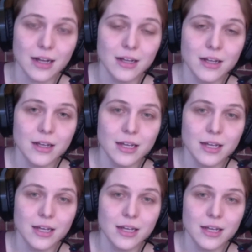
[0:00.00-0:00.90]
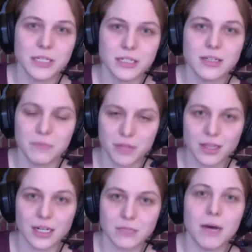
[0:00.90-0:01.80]
It needs to be something
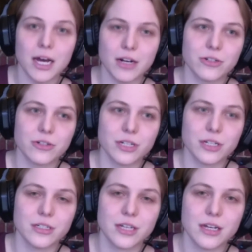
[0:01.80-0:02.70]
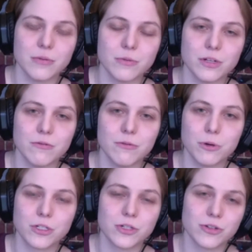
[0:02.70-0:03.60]
that is monitored and
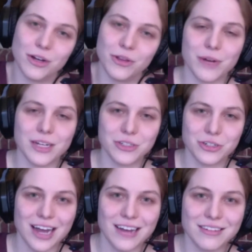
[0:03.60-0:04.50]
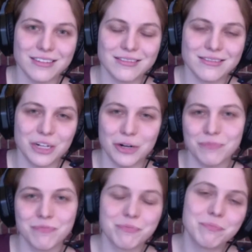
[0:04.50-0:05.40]
enforced, or otherwise you're not,
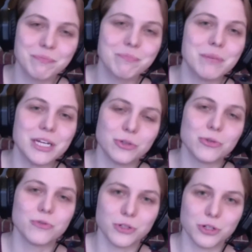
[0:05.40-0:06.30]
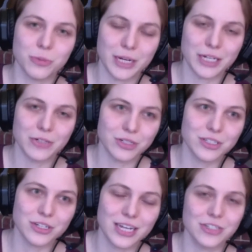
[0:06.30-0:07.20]
being truthful to your patrons.
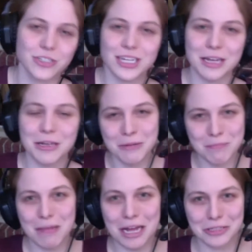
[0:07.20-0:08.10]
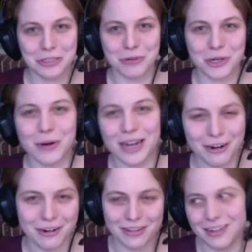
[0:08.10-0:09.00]
You can't just say masks are
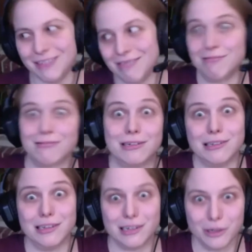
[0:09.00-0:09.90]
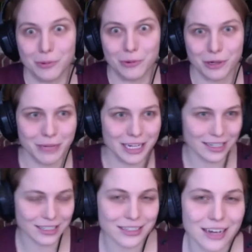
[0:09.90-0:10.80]
required and then good luck, hope you wore a mask.